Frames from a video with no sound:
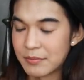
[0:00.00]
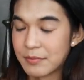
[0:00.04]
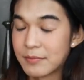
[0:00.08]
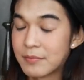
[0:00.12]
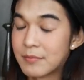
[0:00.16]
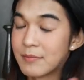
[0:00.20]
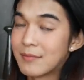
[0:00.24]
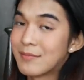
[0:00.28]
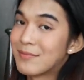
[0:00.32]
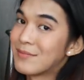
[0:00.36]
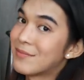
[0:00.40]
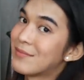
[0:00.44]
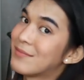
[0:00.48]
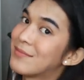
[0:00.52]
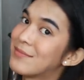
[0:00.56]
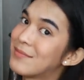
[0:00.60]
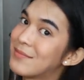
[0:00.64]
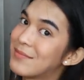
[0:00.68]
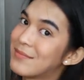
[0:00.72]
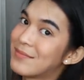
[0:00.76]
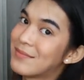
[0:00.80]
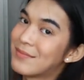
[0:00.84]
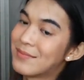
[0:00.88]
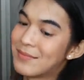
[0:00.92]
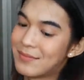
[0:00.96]

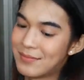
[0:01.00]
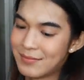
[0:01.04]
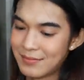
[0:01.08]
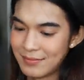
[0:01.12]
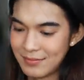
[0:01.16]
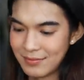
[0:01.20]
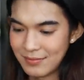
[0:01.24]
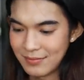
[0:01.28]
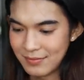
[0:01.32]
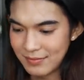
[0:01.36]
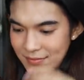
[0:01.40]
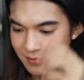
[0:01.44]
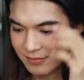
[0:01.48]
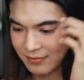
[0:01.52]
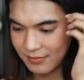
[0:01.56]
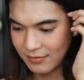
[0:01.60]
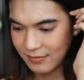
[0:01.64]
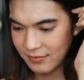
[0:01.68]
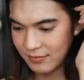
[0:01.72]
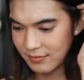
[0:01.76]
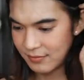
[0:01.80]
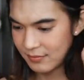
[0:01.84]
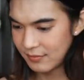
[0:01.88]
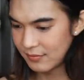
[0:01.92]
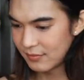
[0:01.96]

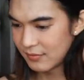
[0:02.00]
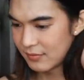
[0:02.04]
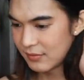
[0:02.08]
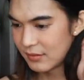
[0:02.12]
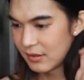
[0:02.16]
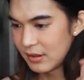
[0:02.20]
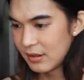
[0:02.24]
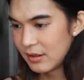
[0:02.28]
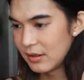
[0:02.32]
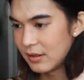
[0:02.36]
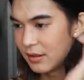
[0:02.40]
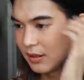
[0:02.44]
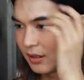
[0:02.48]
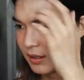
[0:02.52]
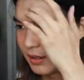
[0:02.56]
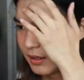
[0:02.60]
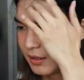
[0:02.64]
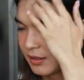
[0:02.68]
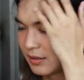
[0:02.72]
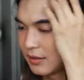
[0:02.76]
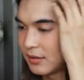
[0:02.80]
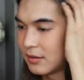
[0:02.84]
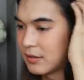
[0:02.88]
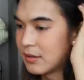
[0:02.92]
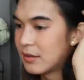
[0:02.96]

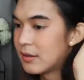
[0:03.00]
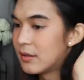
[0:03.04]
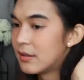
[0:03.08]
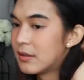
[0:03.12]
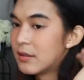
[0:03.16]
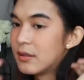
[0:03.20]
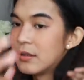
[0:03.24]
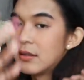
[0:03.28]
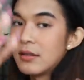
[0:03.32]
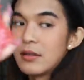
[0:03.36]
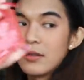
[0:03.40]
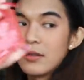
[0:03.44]
The person shown says nothing.